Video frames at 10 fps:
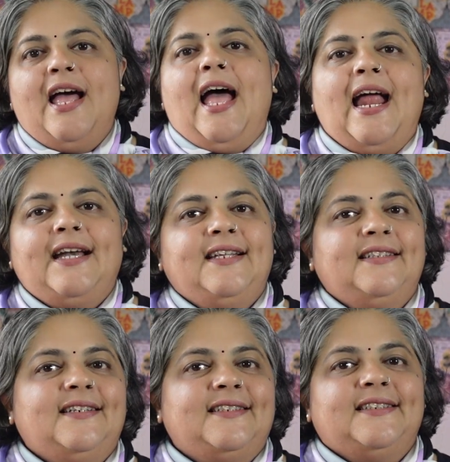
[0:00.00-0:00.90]
and in
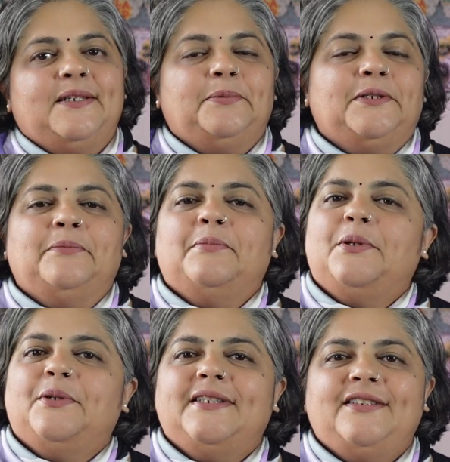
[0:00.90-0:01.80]
the description
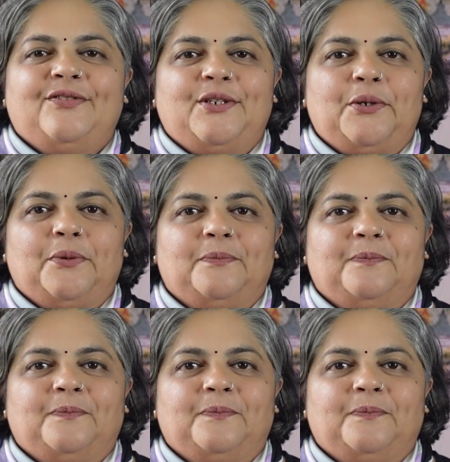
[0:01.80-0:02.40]
below this video.